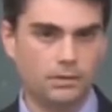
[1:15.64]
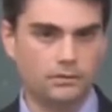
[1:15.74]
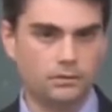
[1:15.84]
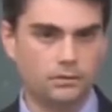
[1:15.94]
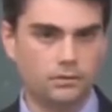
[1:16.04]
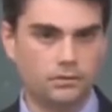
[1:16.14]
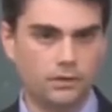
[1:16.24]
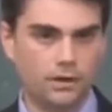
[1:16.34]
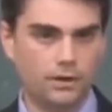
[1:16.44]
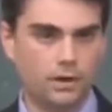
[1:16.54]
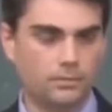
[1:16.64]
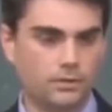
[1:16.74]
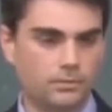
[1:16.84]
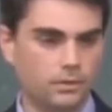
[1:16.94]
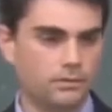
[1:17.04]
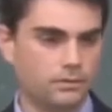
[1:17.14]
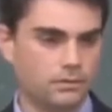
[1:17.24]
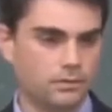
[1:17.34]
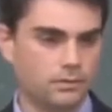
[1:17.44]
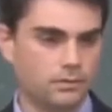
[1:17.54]
aren't going to just sell their homes and move?
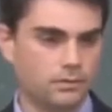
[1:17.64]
